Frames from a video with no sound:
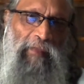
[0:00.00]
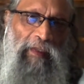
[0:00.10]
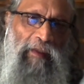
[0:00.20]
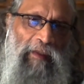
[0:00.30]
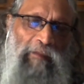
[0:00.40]

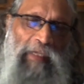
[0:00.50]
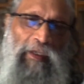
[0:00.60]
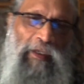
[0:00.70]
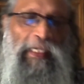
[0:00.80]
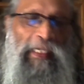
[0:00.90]

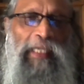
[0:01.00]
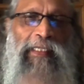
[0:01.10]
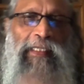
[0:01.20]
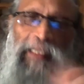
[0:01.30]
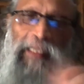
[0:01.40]
Because
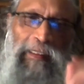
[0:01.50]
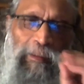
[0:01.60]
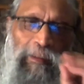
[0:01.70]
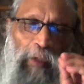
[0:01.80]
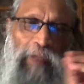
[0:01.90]
like a
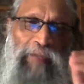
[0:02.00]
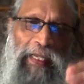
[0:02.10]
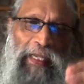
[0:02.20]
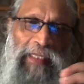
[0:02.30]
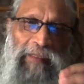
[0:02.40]
small
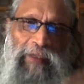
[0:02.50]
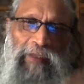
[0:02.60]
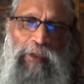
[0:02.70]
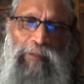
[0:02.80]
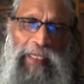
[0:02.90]
plant, when you
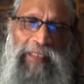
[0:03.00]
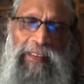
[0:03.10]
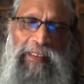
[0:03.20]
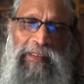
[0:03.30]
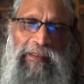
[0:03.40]
plant
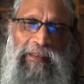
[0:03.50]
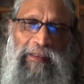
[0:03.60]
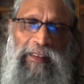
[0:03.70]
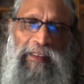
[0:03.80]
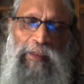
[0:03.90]
it
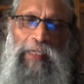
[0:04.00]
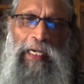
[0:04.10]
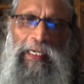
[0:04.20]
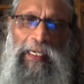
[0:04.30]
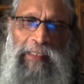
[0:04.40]
in your garden,